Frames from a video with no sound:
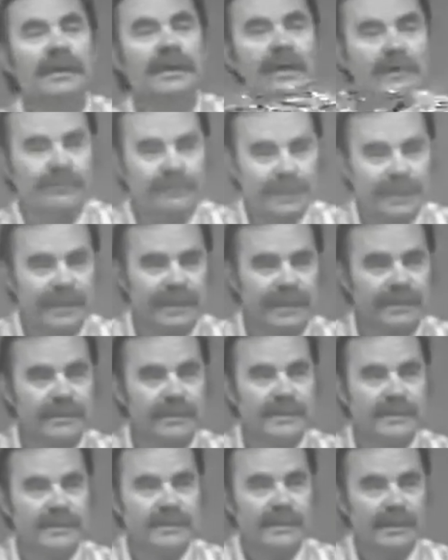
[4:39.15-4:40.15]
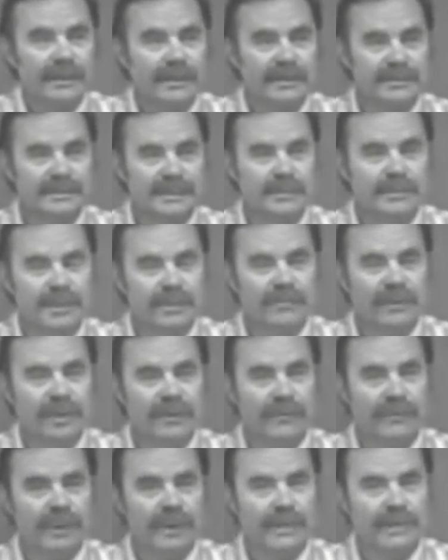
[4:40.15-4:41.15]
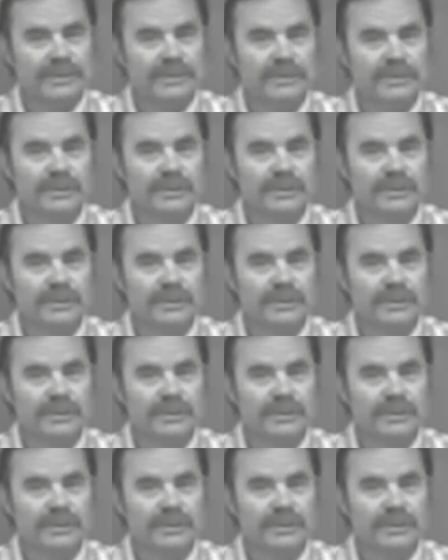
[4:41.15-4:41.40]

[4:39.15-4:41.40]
of making uh, semi-dry wines.